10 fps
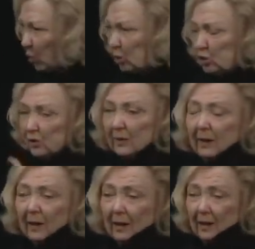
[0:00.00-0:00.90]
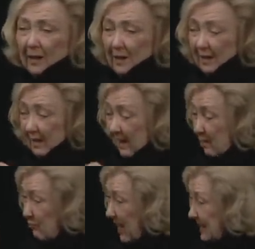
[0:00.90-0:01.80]
and so I was very
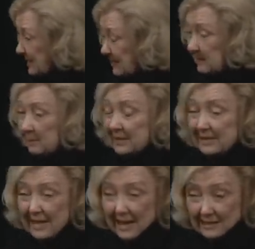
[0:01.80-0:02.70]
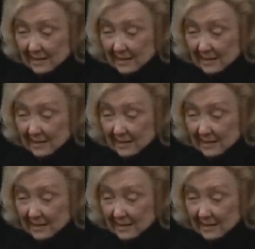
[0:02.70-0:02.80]
aware of that pay gap.